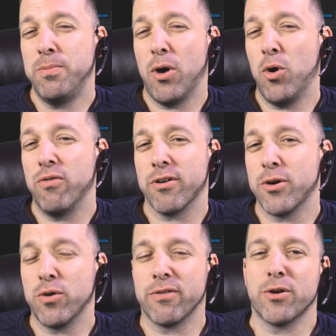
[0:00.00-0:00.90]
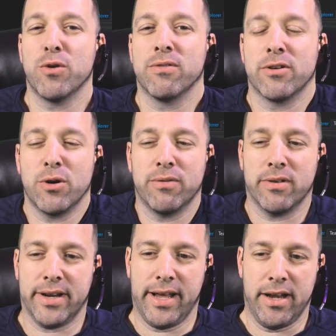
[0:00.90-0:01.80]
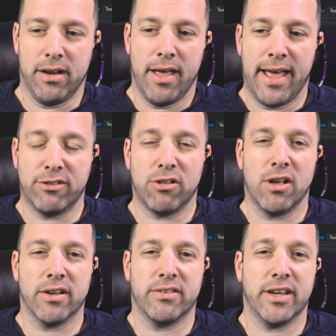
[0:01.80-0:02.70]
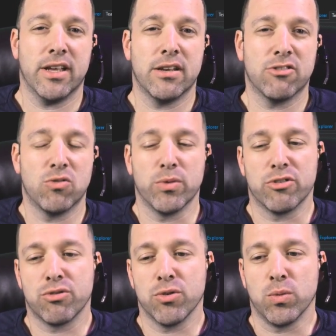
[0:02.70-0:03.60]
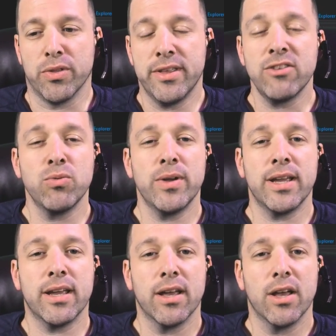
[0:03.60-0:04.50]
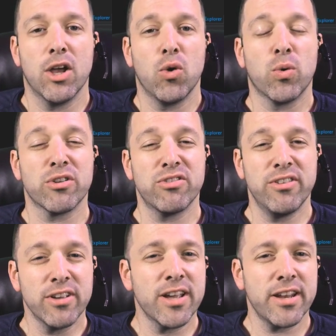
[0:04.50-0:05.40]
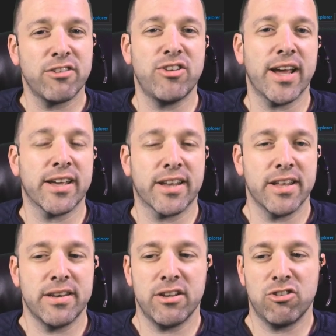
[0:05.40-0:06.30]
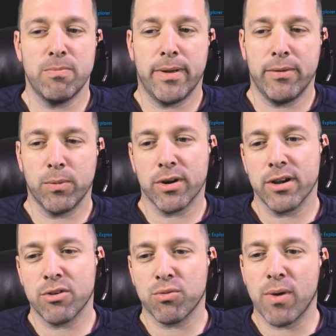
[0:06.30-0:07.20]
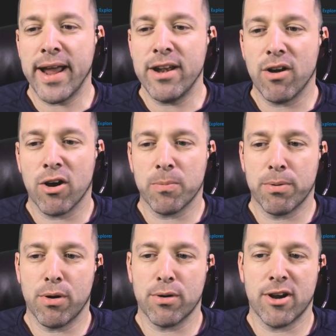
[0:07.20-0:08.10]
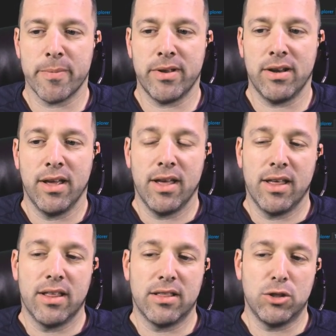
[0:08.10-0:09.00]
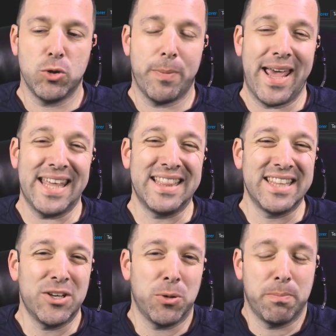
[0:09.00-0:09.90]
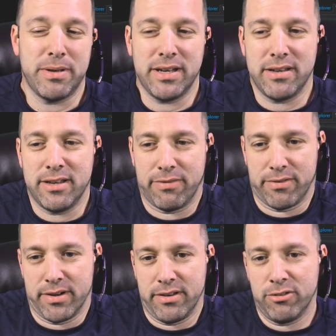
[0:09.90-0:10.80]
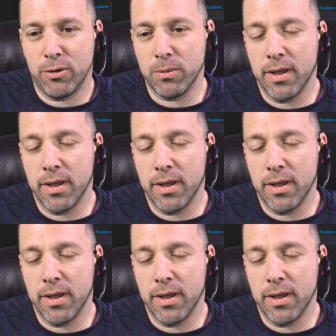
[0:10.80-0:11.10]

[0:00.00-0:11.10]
over and over and over and over again as long as a condition was true. Well, this week, we're still going to check a condition, but we're going to write our program in loop a little bit different. So